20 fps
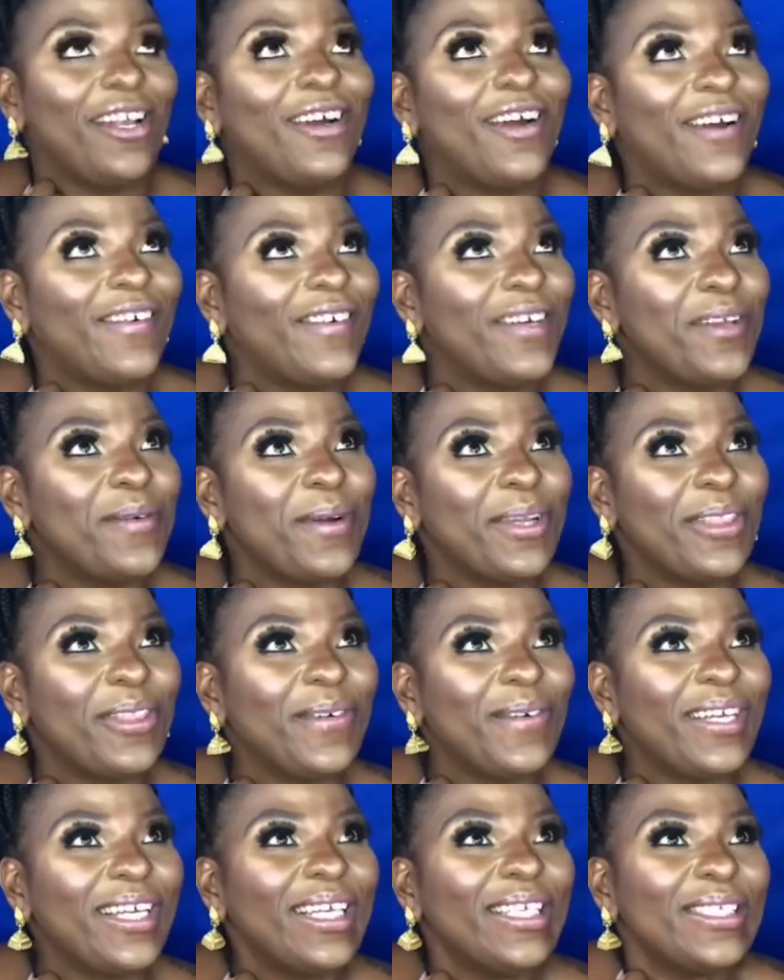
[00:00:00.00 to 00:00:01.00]
know I already went
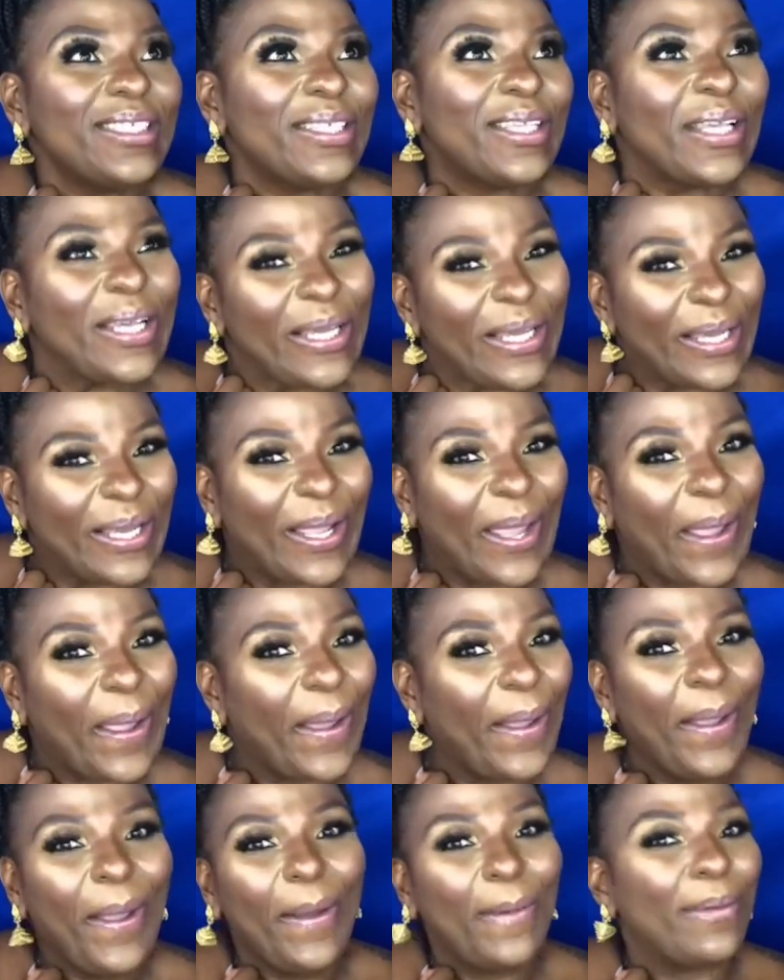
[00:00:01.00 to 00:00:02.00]
through this,
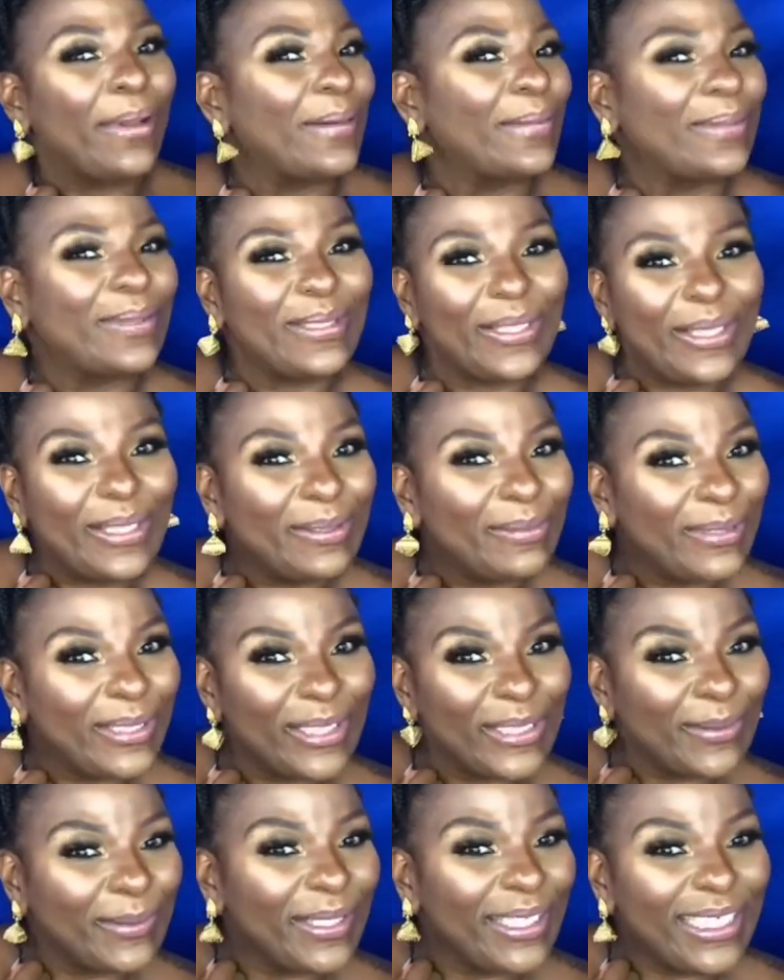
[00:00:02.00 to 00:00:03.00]
but I'm still in
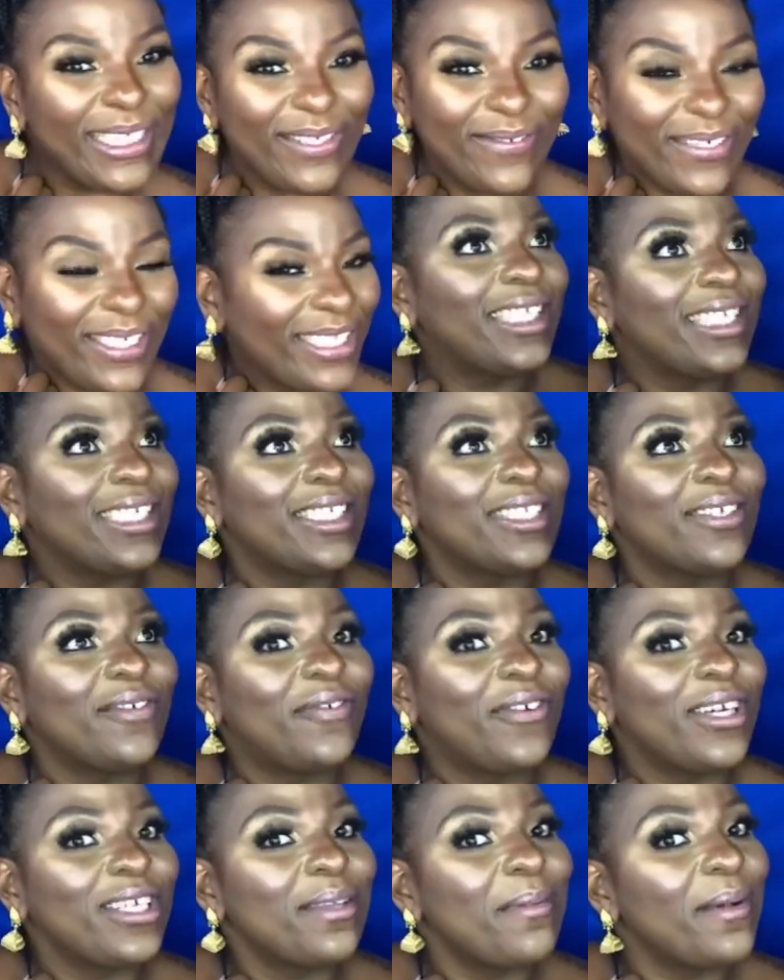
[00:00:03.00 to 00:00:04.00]
disbelief because this is the
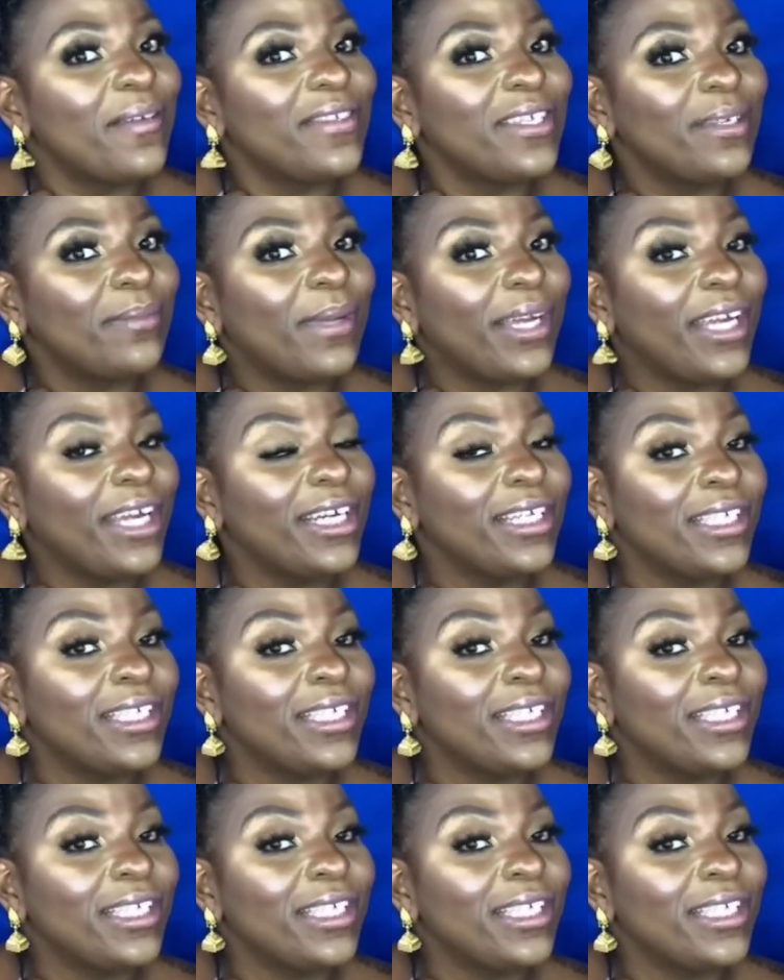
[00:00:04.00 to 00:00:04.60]
first time I've seen my hair